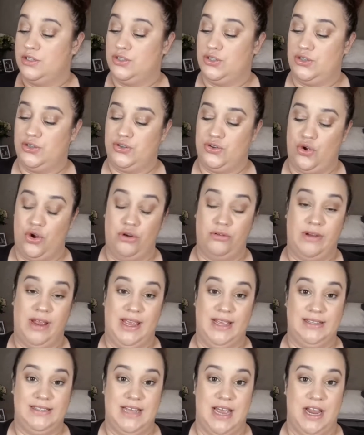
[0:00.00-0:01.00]

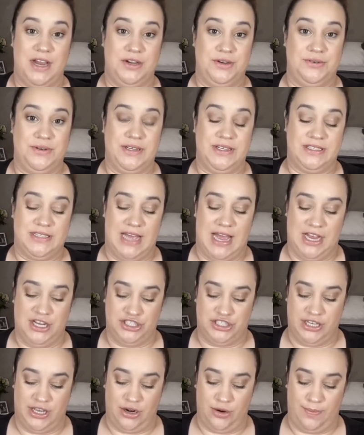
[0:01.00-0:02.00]
Soiree Diaries
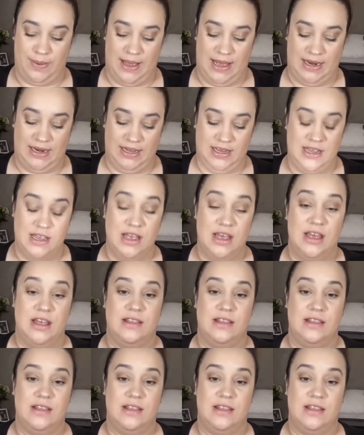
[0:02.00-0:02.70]
eyeshadow palette.